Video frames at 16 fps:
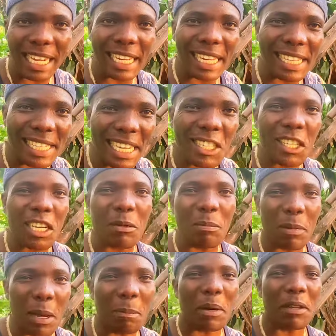I can just
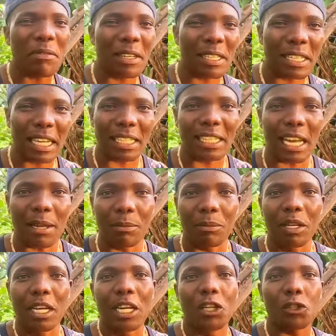remember even that time.